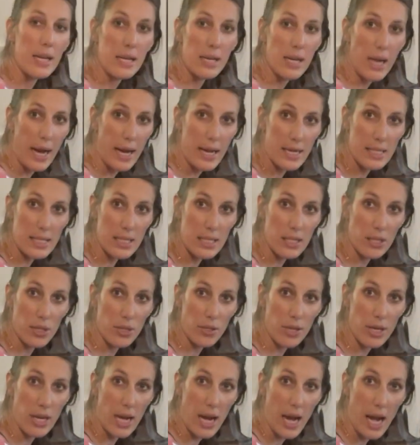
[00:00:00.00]
a
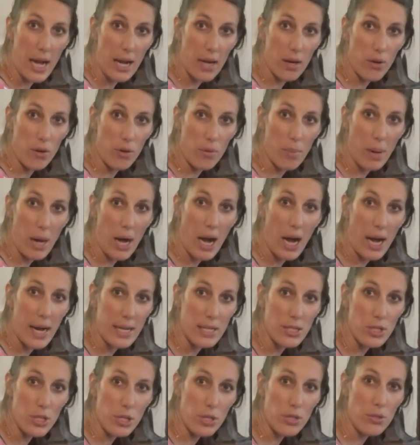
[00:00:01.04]
90-degree angle behind
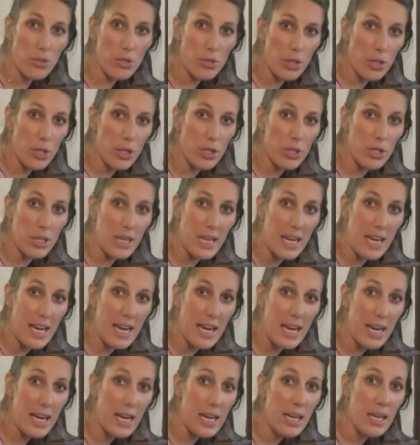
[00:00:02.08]
you, so your
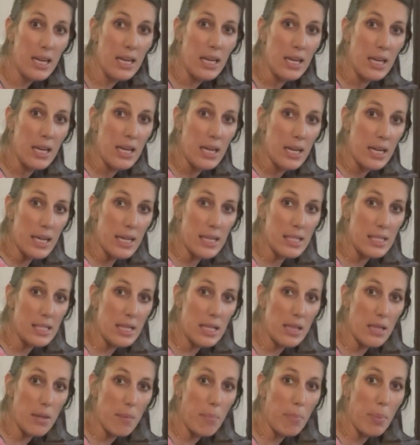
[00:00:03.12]
knee is
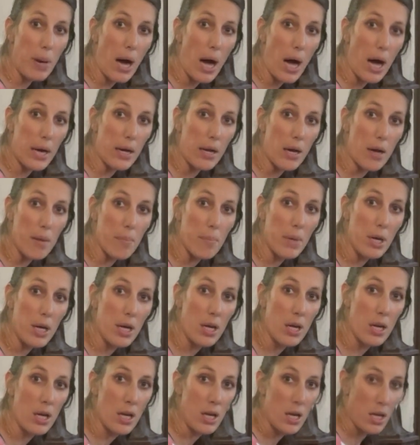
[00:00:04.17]
in the bottom
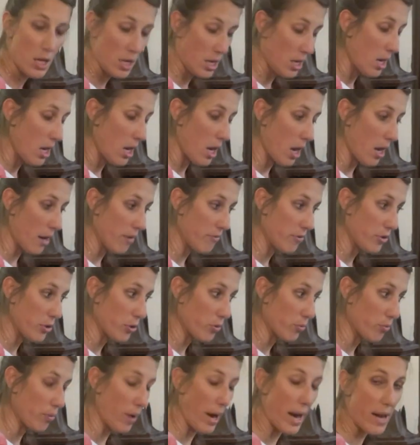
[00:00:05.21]
of your
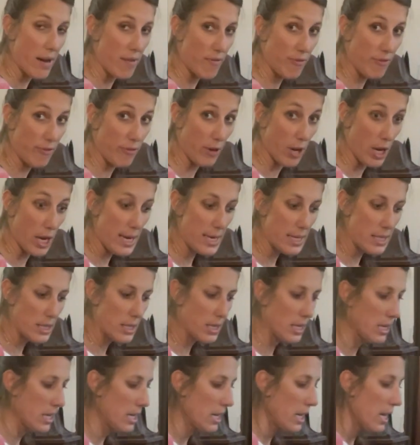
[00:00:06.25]
right foot,
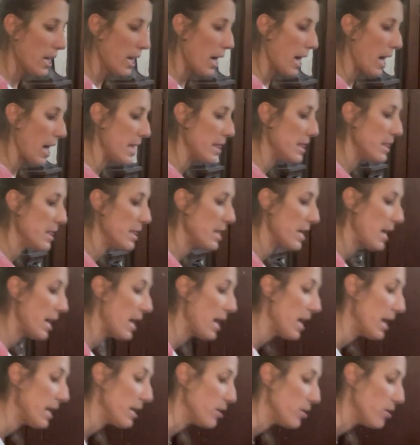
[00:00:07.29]
and
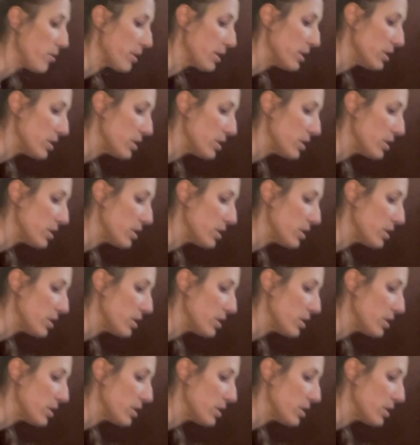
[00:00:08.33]
then you can